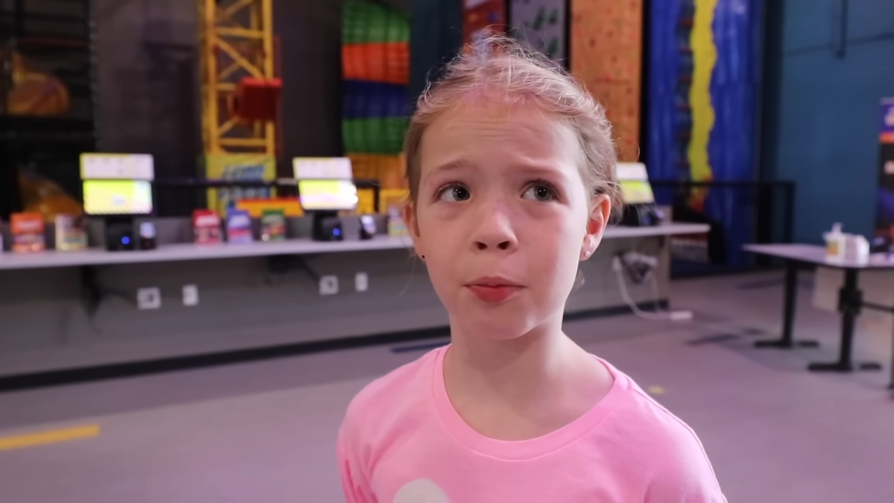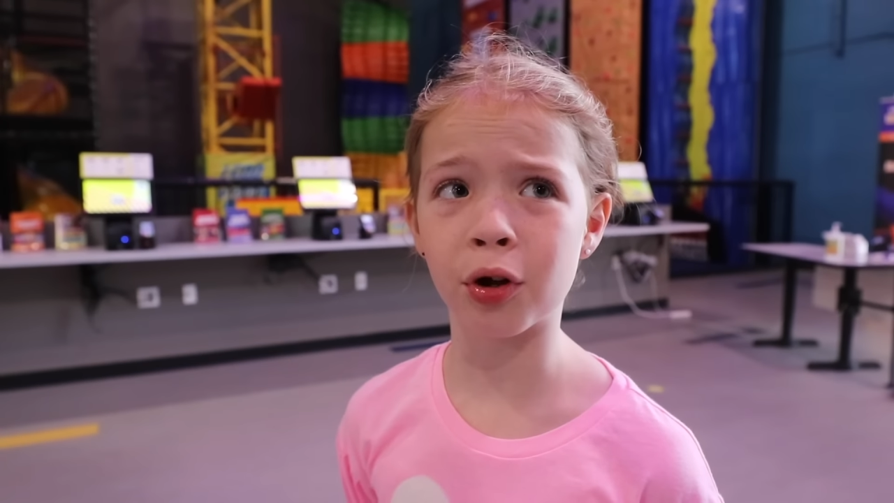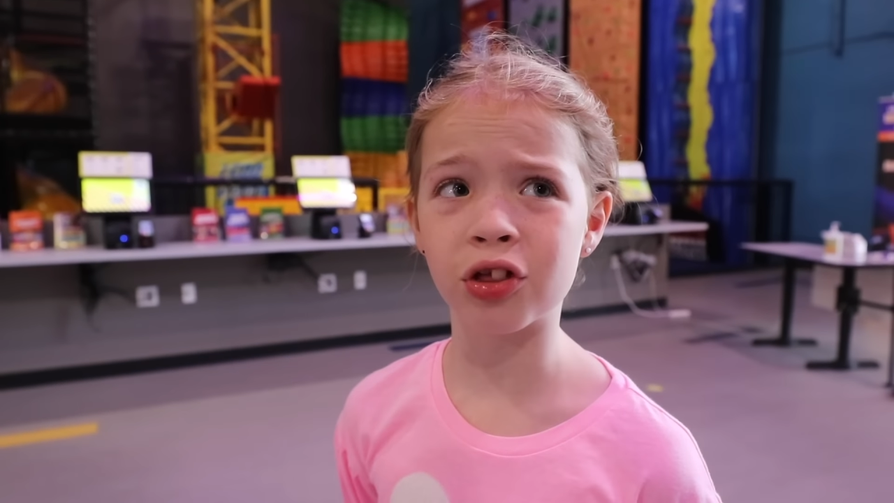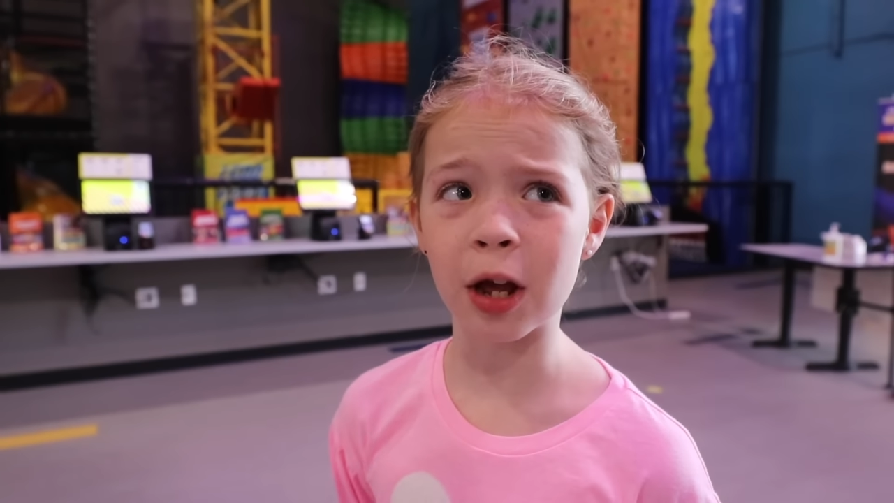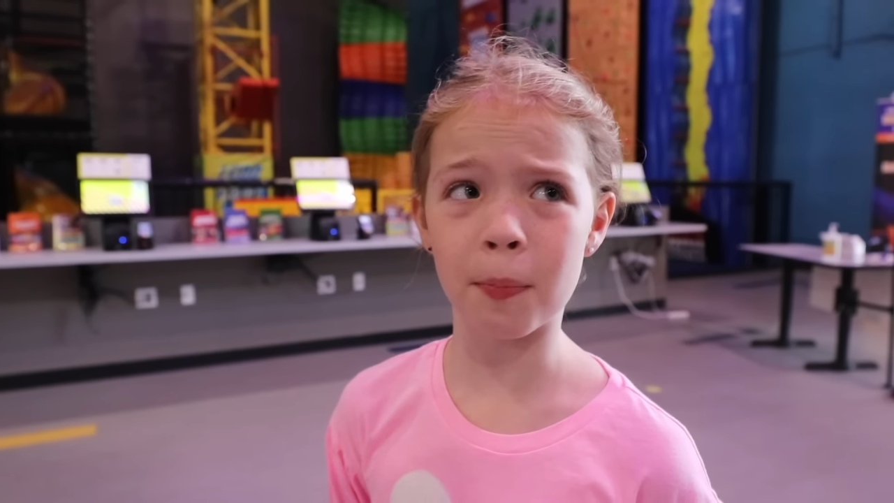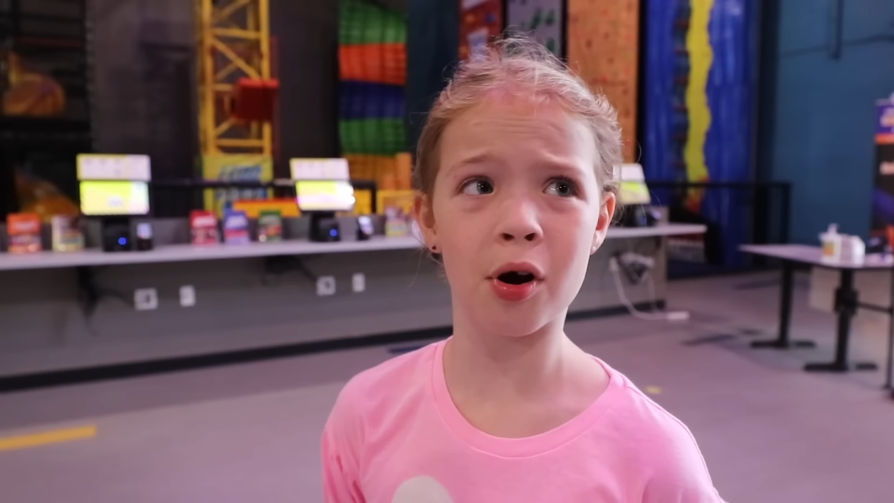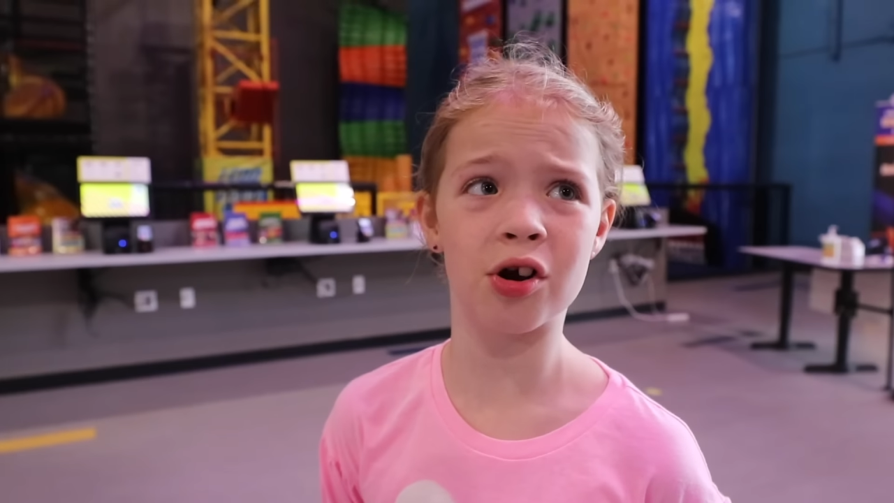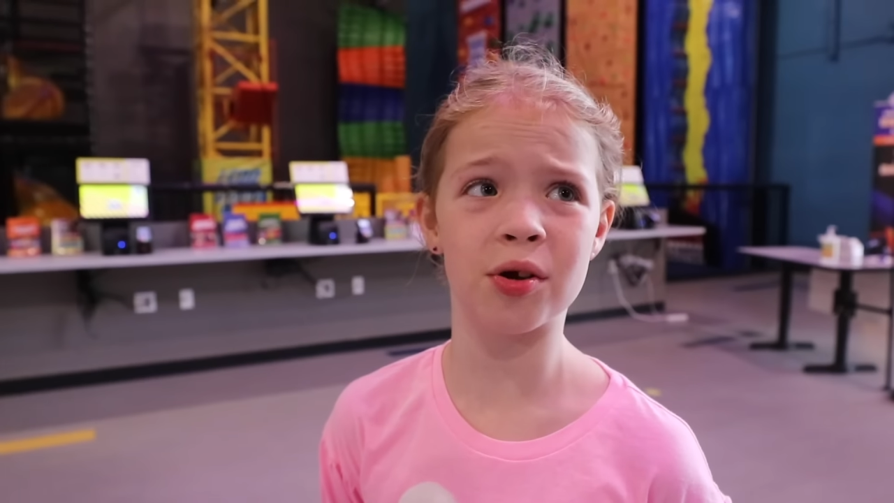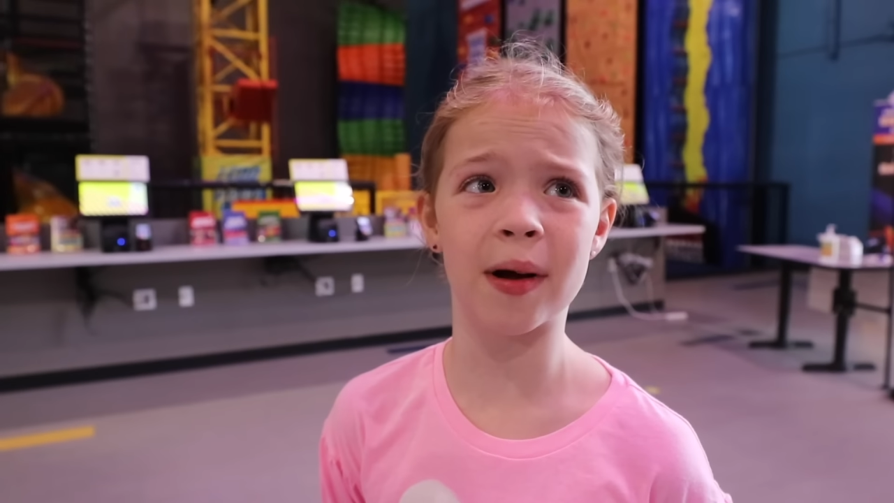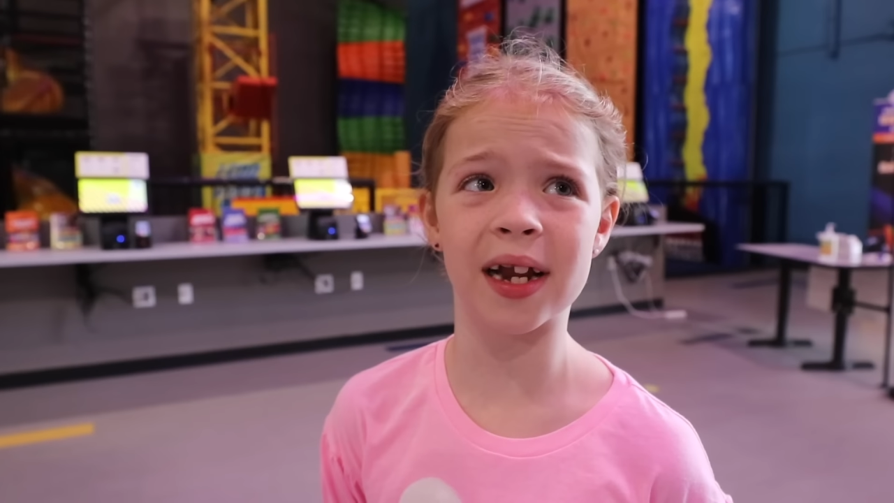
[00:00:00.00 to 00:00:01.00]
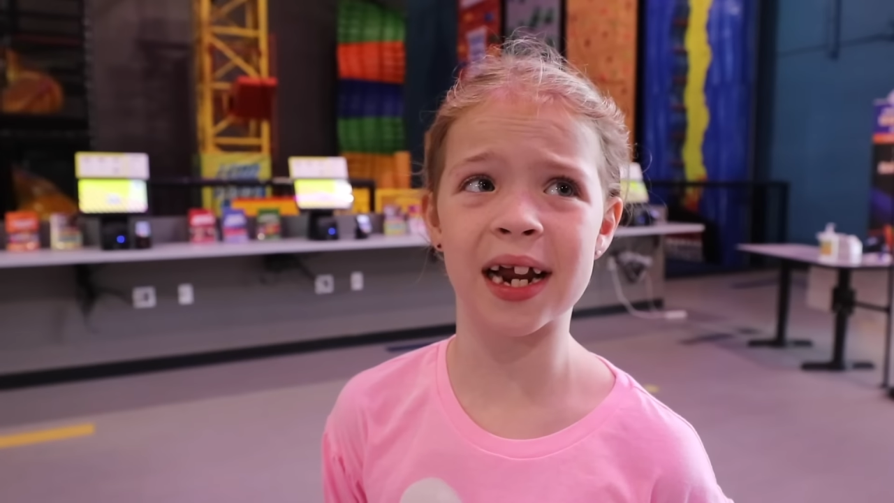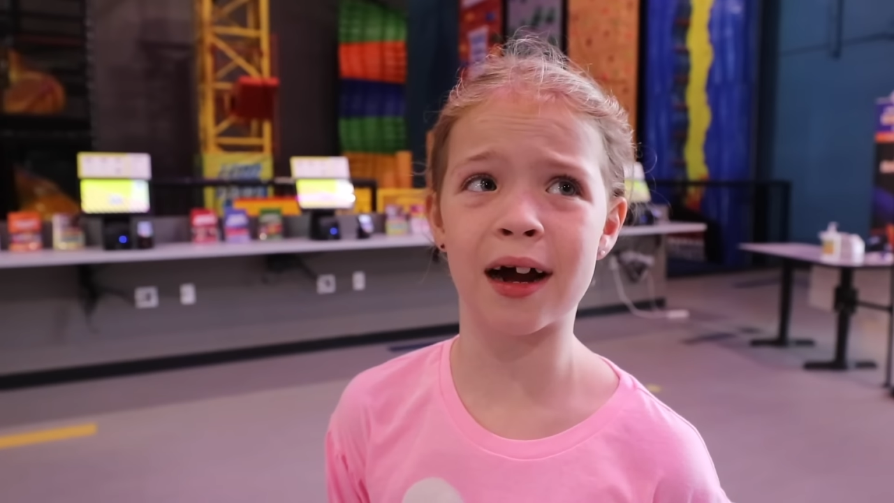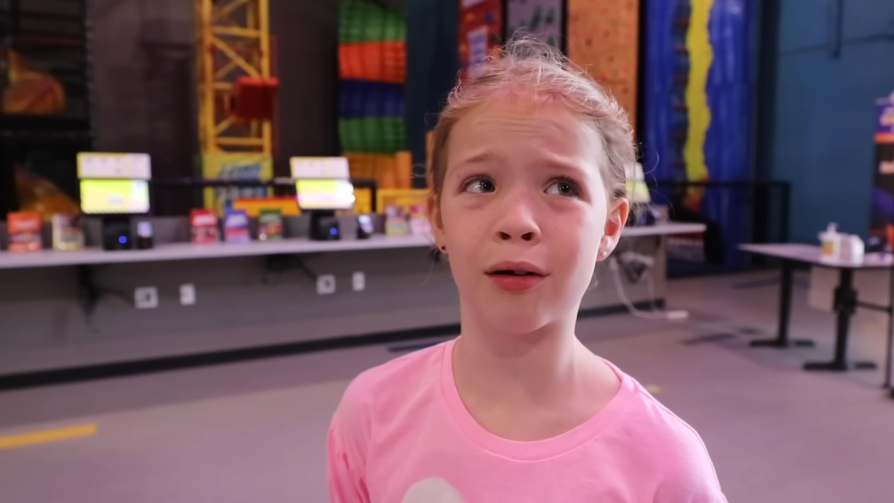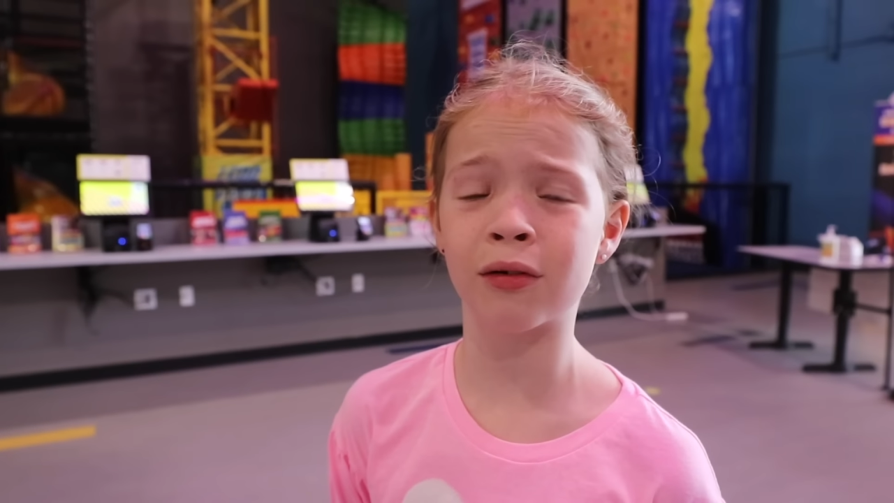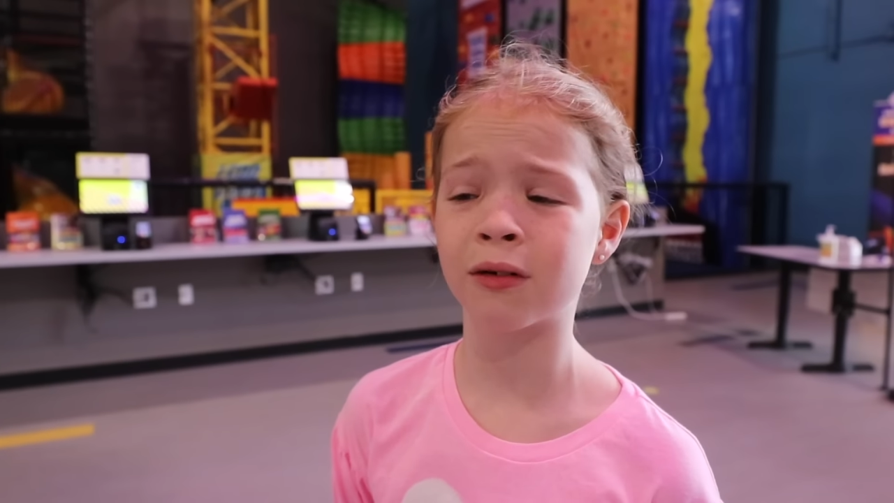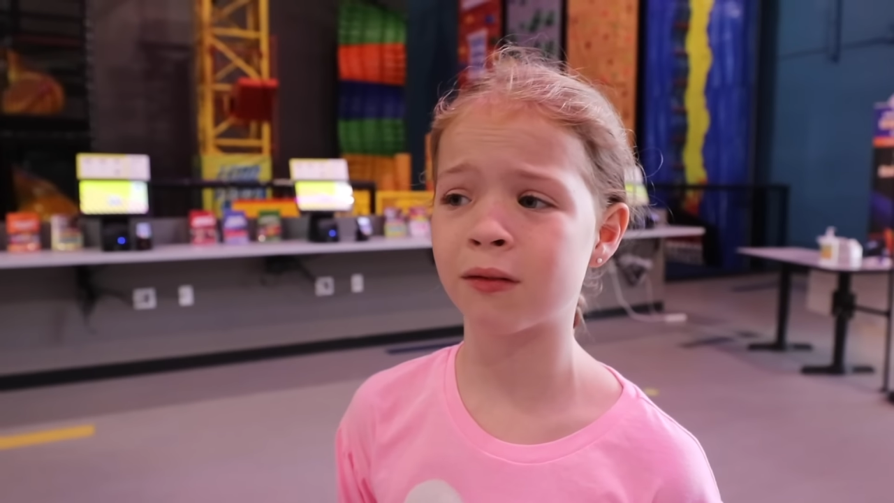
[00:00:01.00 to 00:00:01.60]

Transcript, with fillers: a birthday party right now.